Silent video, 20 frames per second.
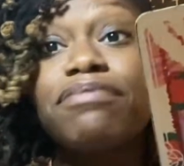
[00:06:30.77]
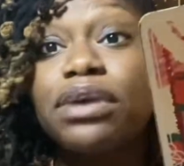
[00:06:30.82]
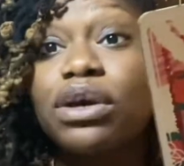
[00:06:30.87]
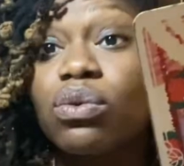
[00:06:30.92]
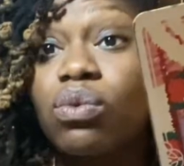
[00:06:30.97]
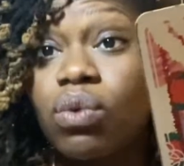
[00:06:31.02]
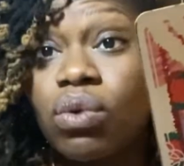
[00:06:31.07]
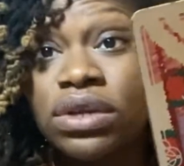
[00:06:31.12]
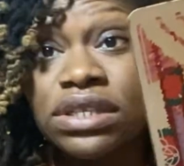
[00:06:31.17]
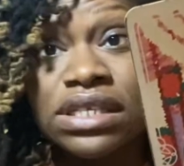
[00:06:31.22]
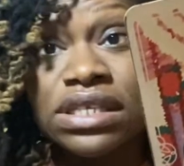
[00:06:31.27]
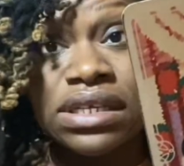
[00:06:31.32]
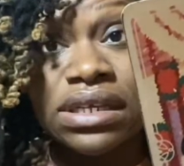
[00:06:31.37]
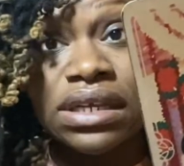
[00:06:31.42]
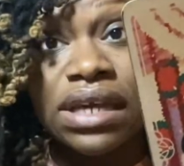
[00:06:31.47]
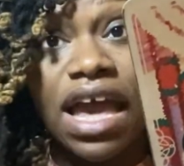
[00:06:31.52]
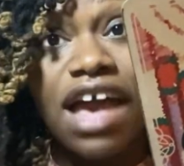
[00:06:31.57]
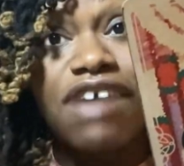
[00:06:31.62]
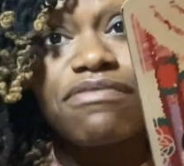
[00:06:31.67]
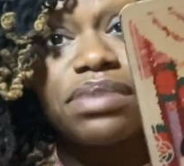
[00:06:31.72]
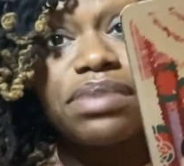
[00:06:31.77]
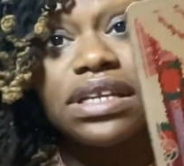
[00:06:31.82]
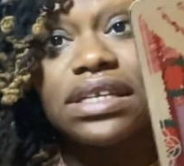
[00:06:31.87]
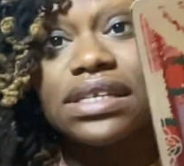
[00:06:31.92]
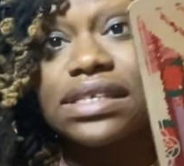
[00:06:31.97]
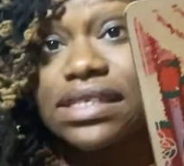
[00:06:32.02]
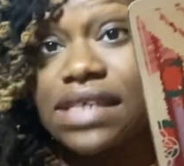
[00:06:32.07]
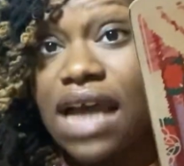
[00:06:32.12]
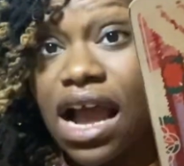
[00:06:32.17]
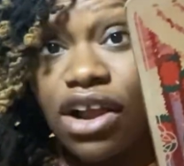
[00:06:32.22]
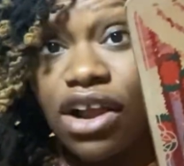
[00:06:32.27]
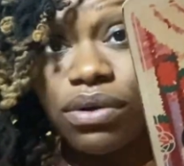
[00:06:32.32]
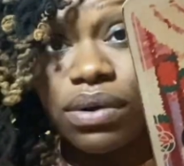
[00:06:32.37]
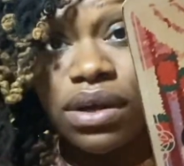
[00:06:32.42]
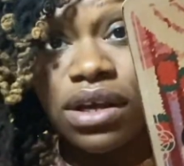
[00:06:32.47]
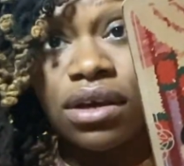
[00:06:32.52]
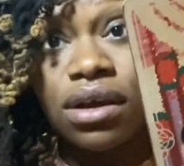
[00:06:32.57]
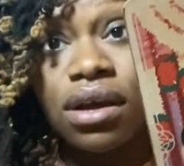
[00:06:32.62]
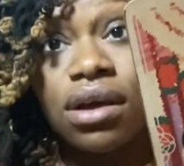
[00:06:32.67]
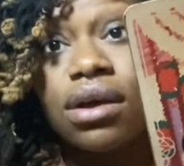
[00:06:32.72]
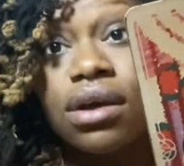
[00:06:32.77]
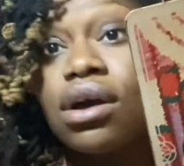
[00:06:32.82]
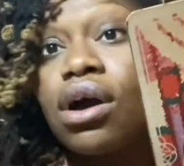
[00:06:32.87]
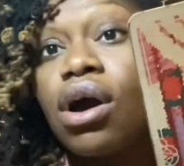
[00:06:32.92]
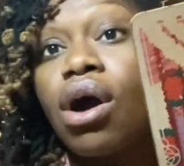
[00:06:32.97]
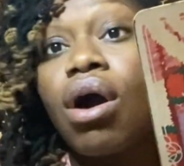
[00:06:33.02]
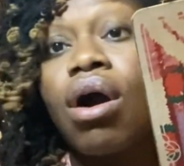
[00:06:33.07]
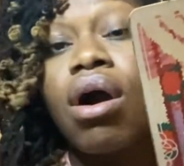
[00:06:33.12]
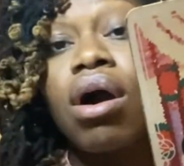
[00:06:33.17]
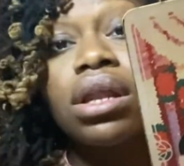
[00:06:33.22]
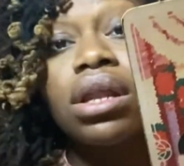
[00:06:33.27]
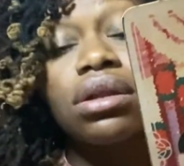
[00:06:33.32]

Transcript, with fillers: been wanting, have been desiring all